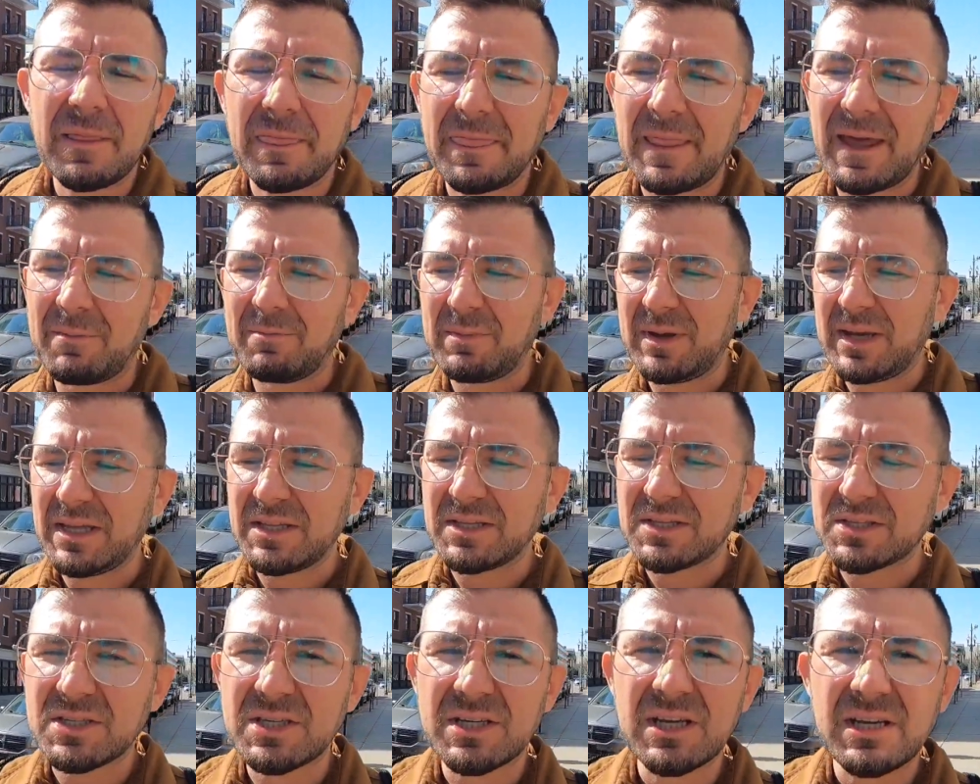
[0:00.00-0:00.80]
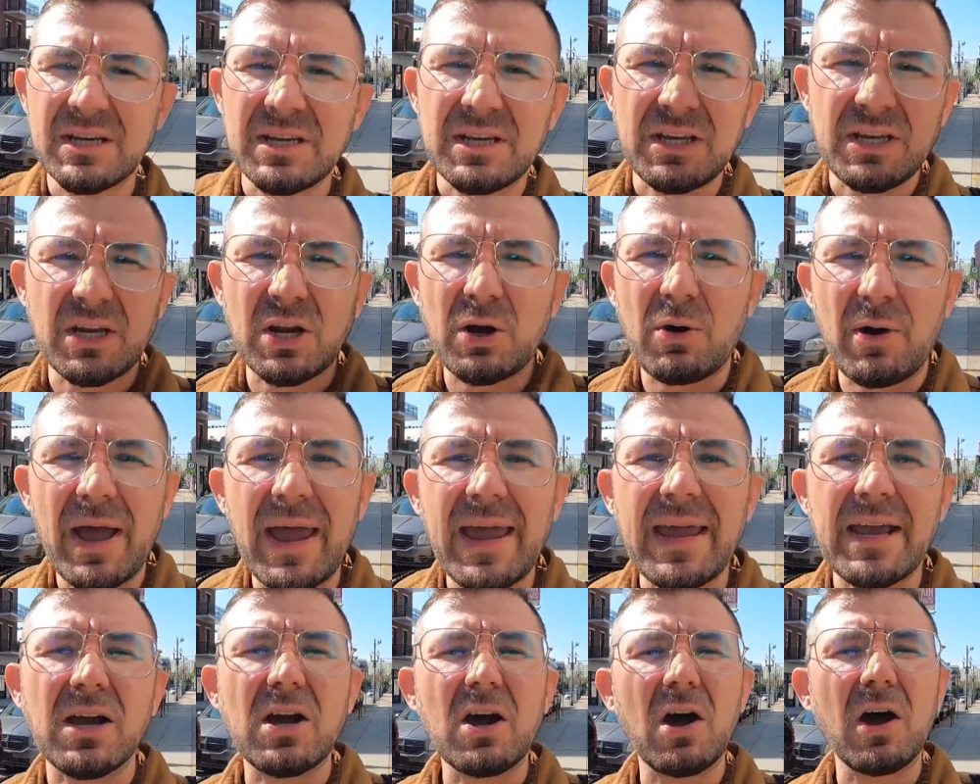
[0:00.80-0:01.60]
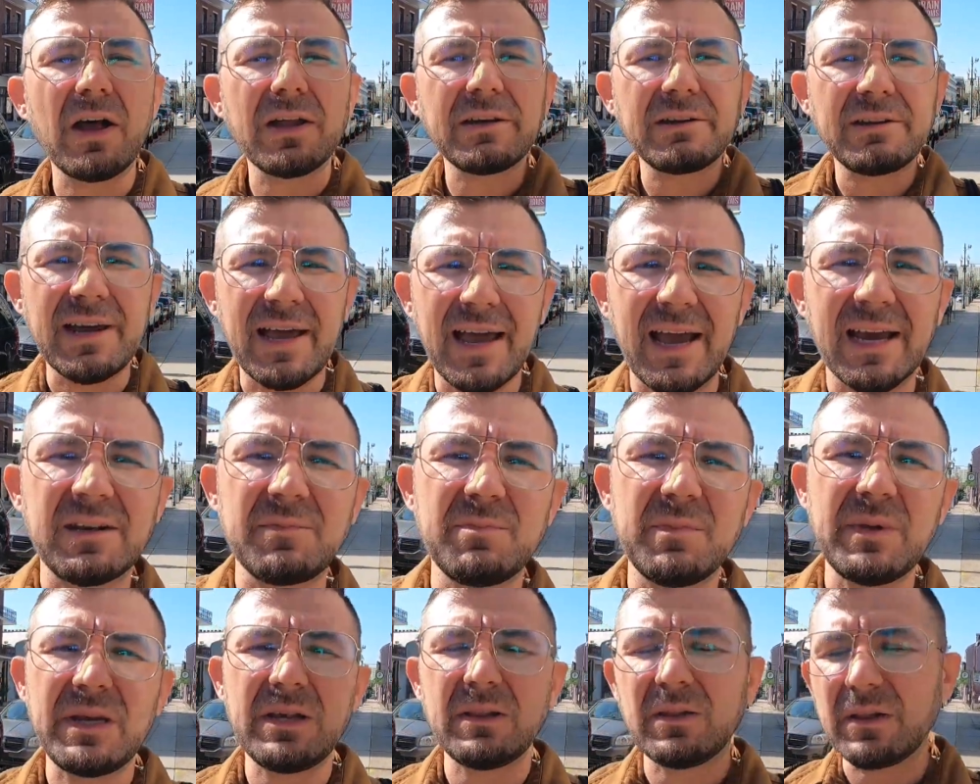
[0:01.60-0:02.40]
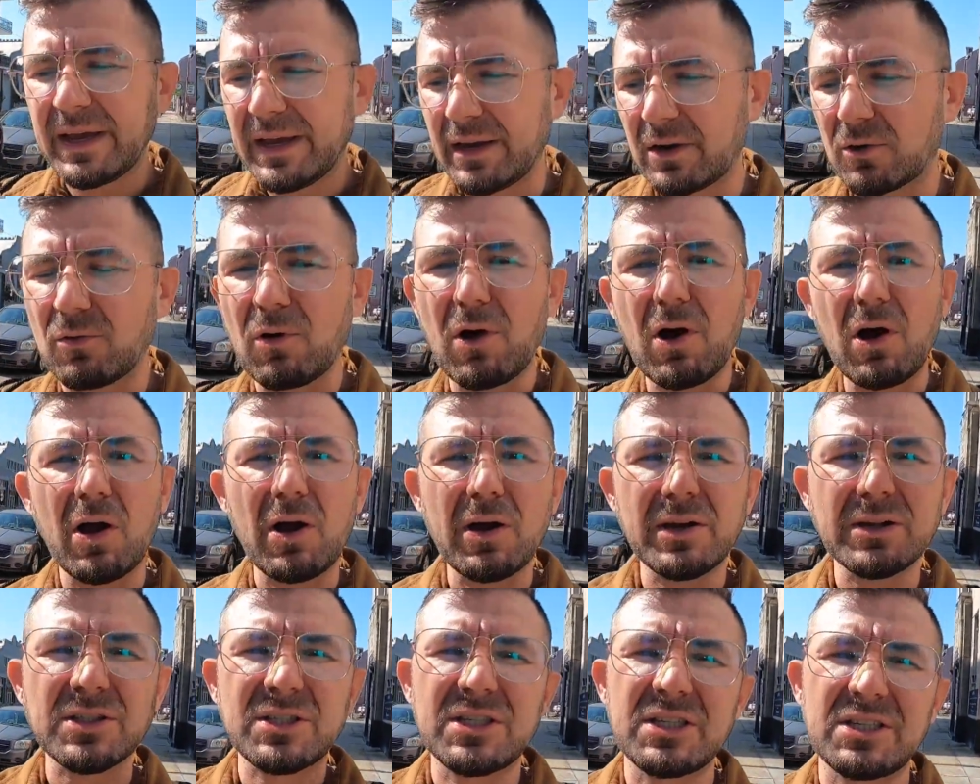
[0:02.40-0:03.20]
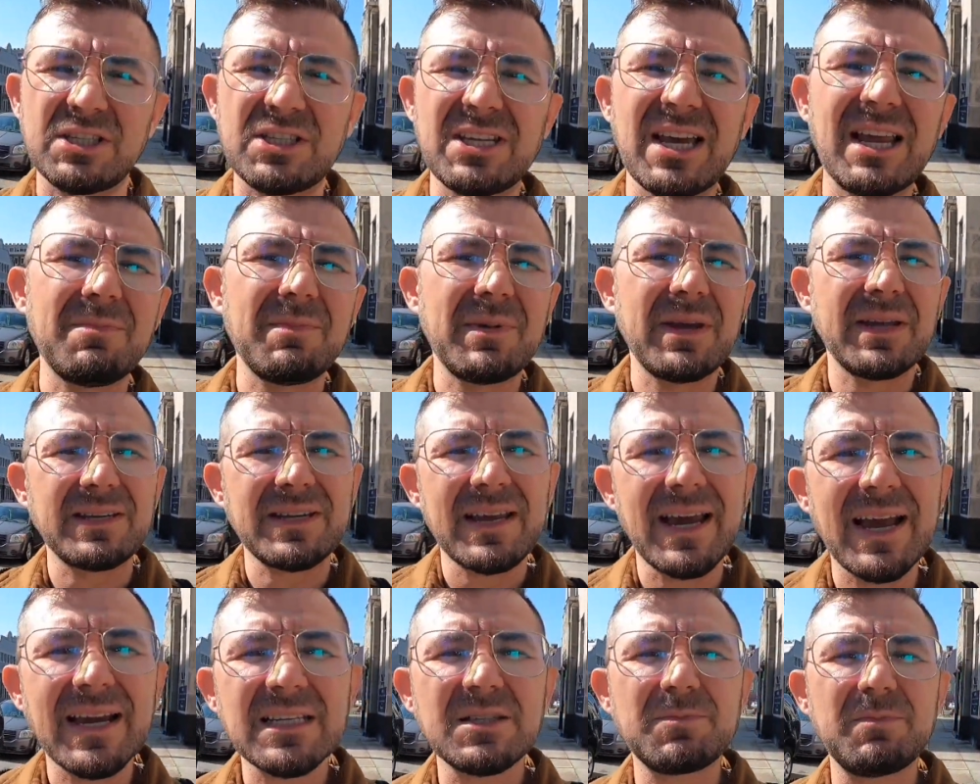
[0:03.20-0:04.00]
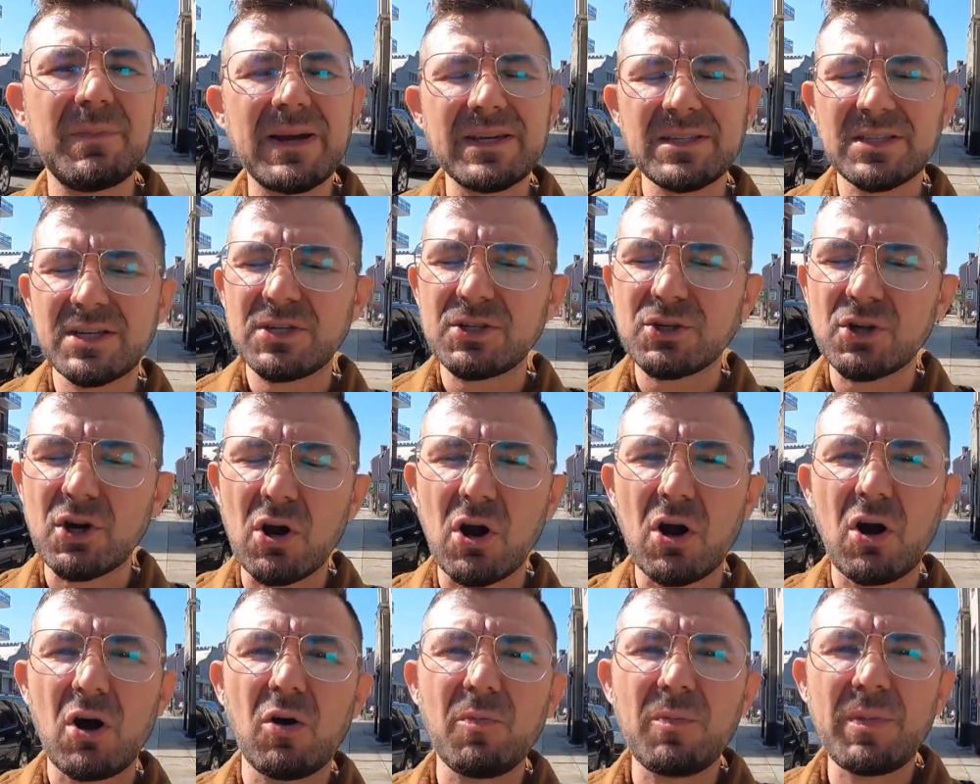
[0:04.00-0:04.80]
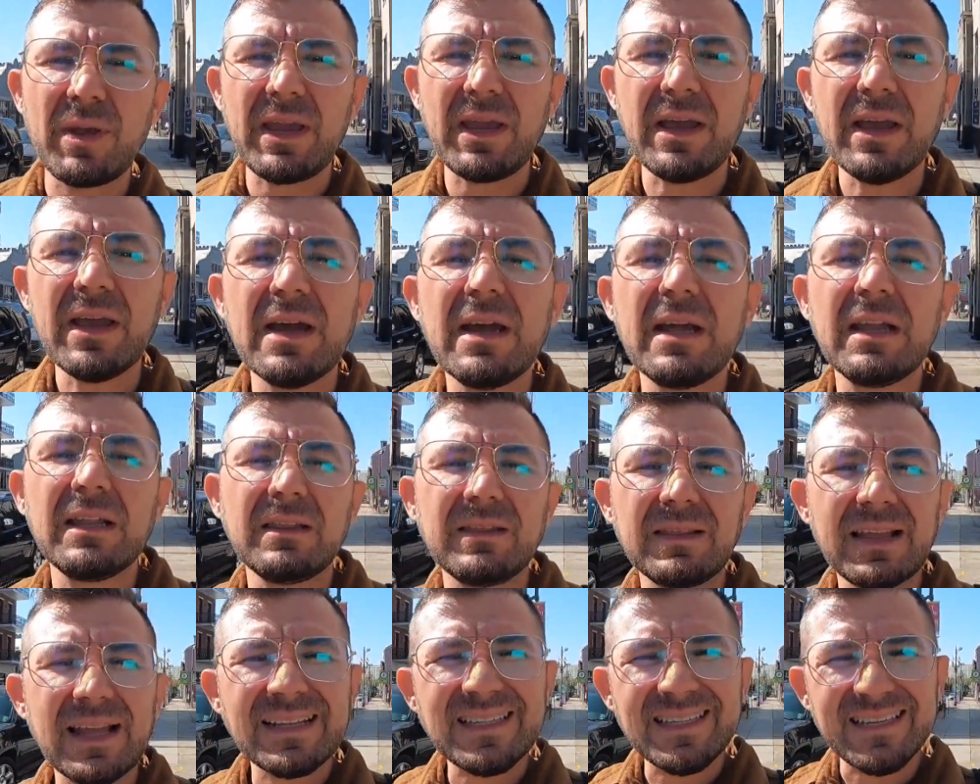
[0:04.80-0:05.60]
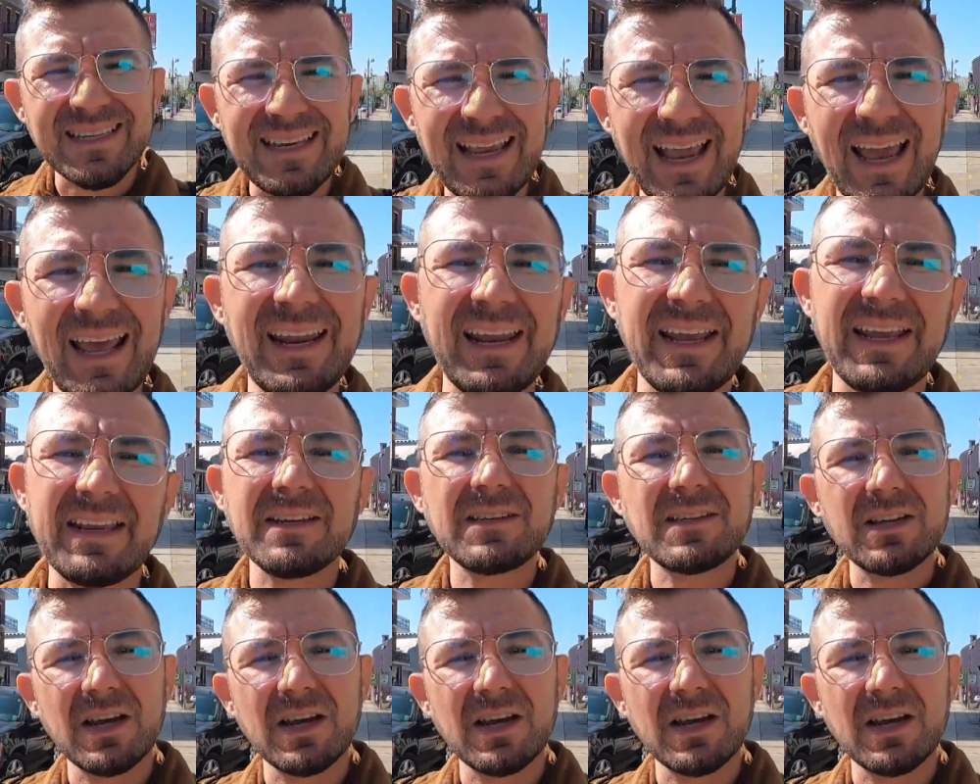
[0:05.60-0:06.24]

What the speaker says: That means, hey, contact me later on, so send me a text message, call me, let's get in